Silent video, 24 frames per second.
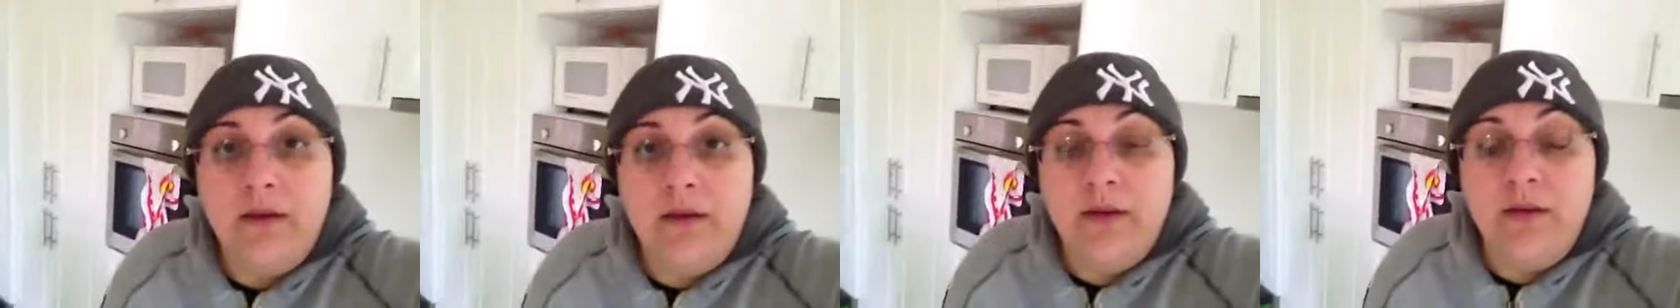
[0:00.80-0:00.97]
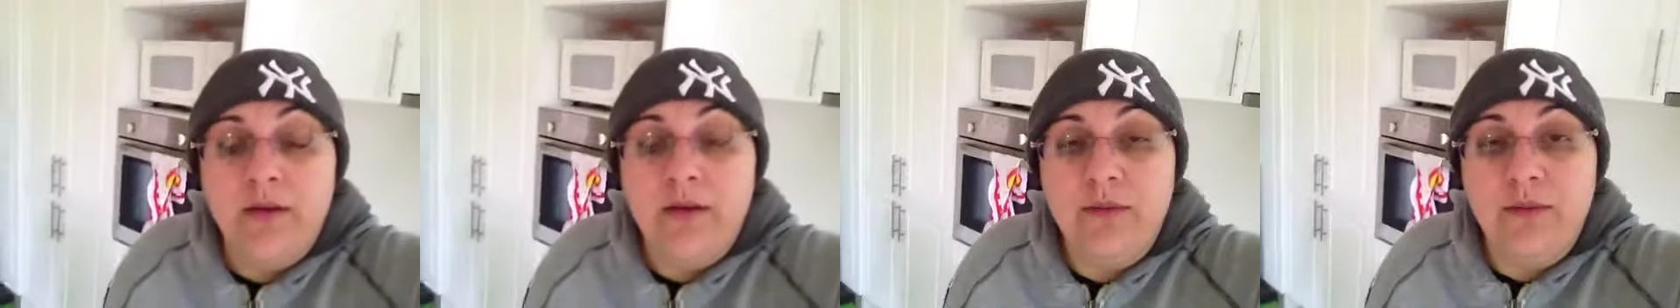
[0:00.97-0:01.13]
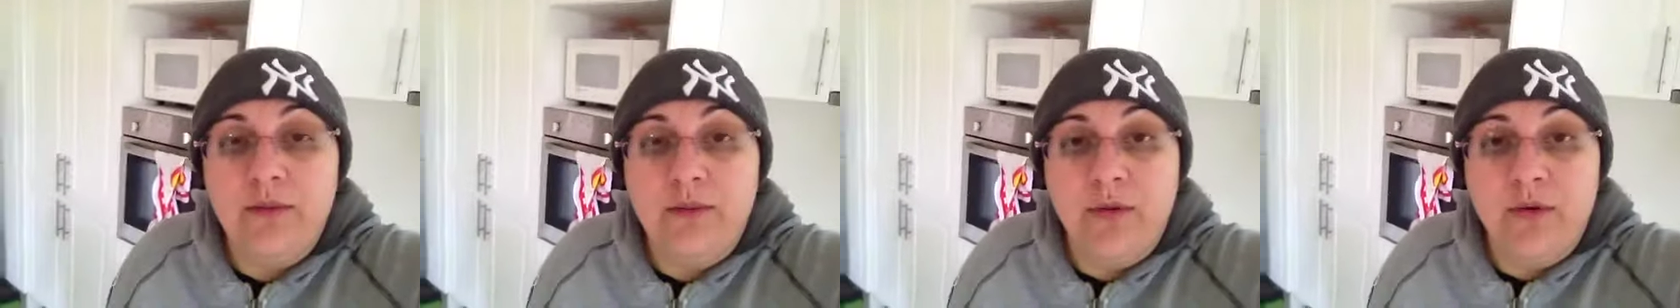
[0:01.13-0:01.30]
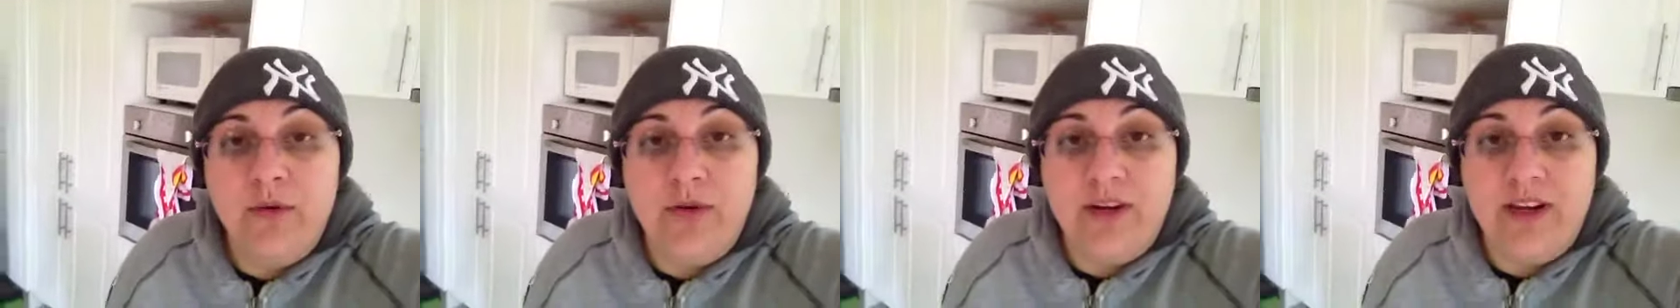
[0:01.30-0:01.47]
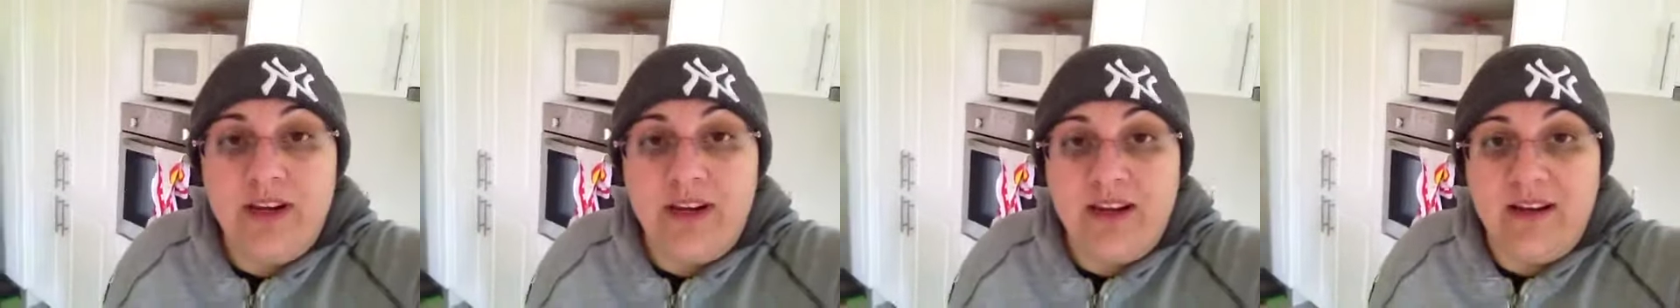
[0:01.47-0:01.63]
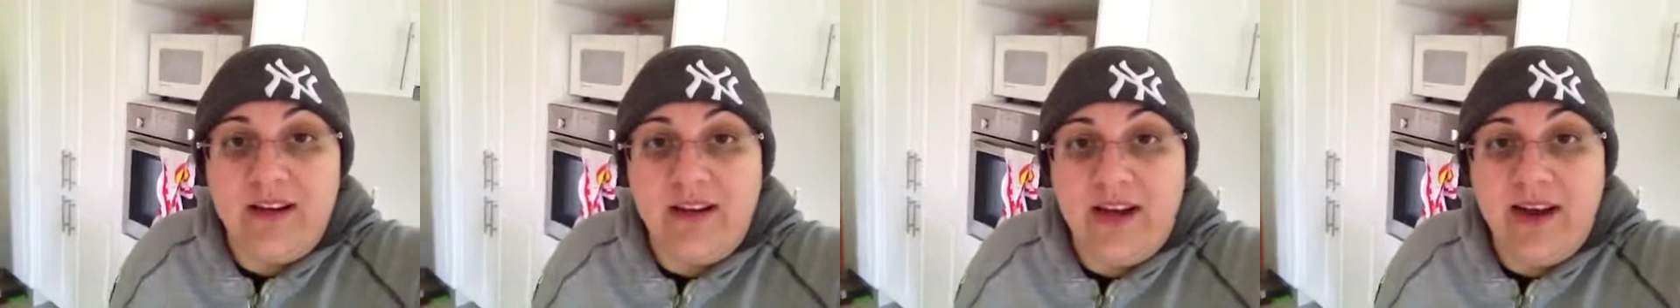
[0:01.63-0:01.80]
Good
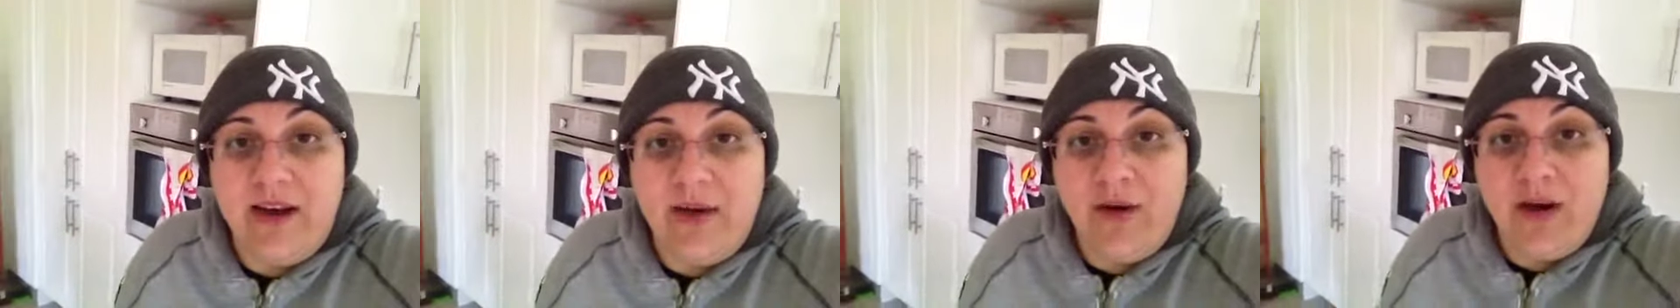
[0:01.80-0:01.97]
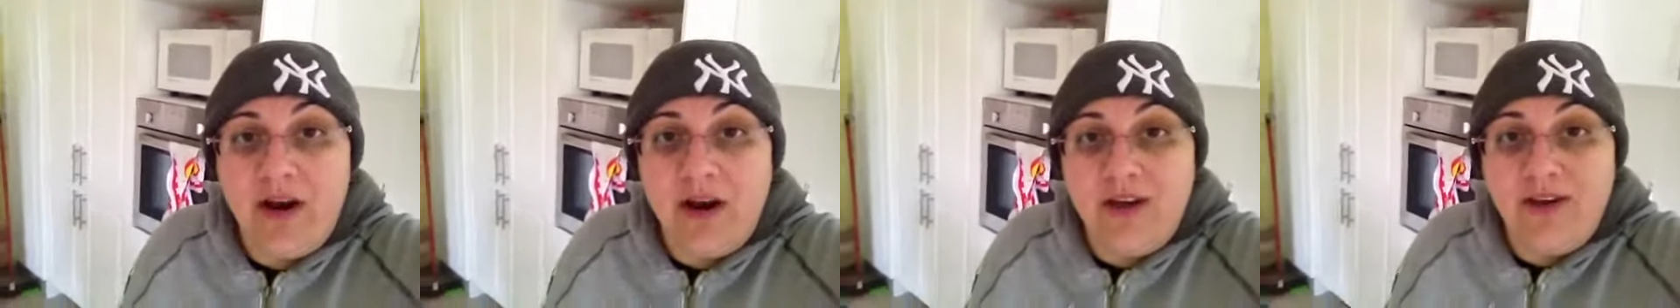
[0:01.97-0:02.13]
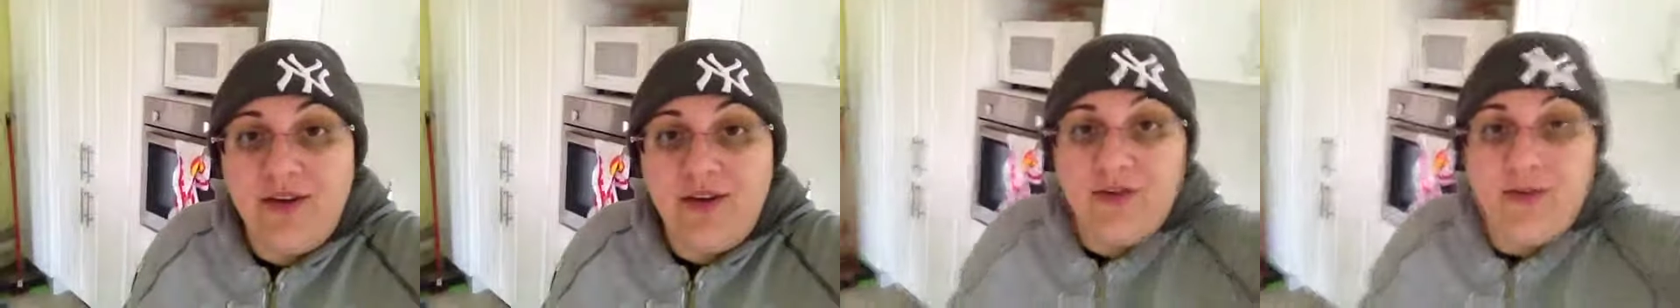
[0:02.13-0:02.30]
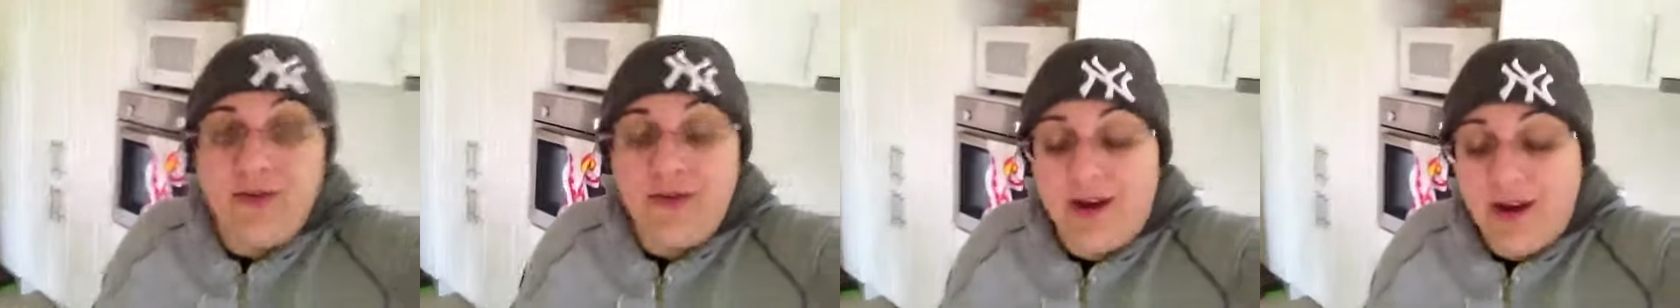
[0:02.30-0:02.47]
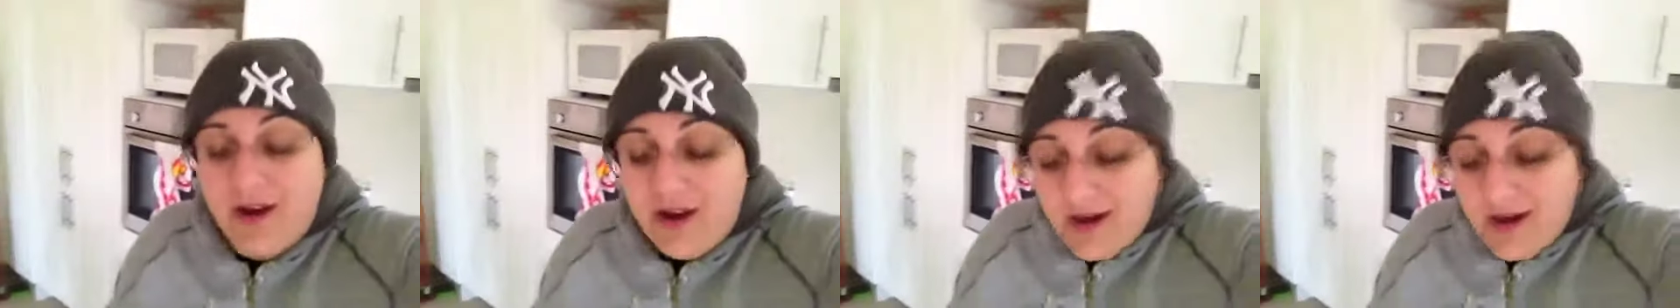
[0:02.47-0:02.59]
morning. How are you?